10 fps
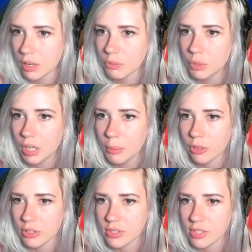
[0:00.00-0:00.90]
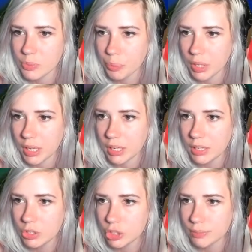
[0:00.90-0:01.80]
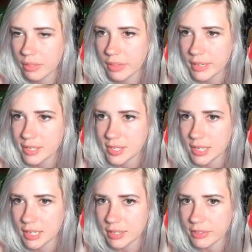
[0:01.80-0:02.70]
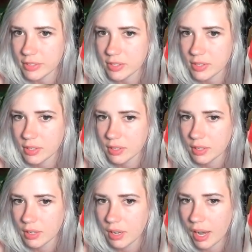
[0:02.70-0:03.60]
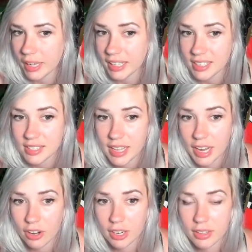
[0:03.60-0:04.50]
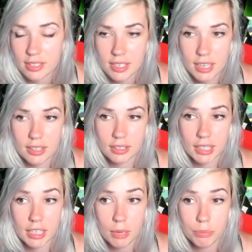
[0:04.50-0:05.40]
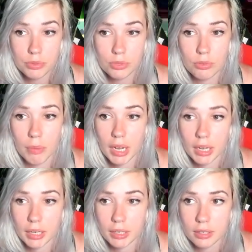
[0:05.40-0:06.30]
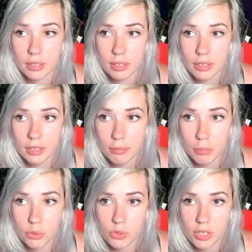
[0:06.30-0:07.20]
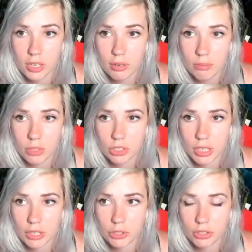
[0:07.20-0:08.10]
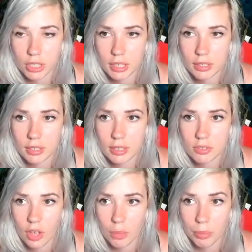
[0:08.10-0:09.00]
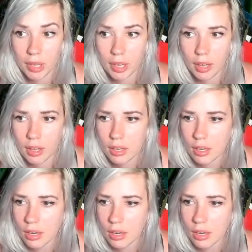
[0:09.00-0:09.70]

We come across this bridge. This is, I guess, the area that's like the lead up to my museum, which naturally is up here.